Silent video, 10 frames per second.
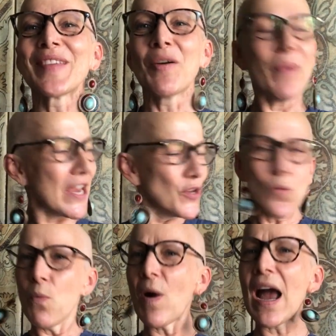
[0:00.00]
where
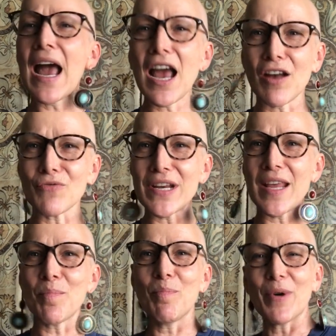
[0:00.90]
you really
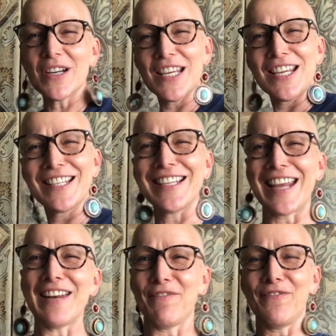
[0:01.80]
embody it
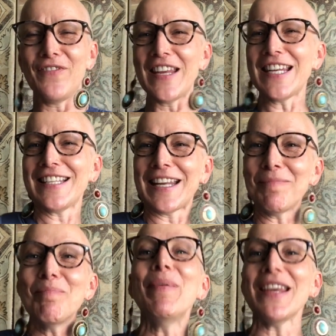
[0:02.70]
and feel it
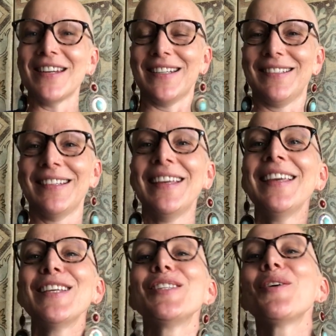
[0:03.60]
and be in it.
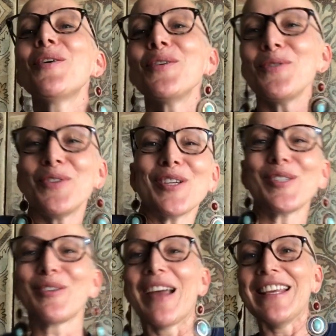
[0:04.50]
So you're
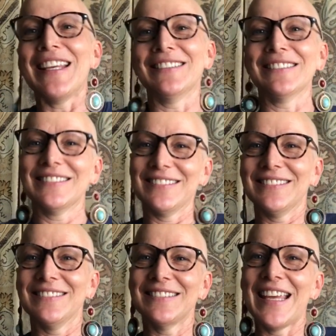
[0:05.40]
just trying,
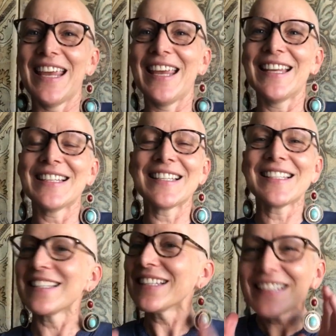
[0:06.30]
and
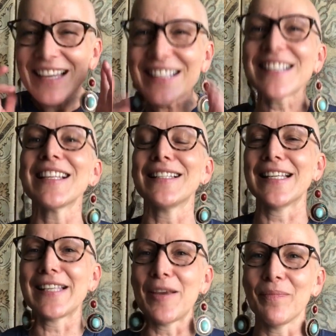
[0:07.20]
it's not the
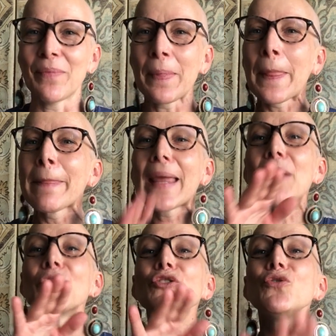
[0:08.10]
same. I
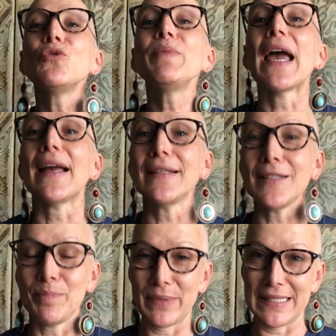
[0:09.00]
want you to be
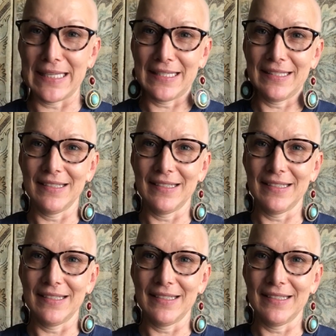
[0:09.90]
100%.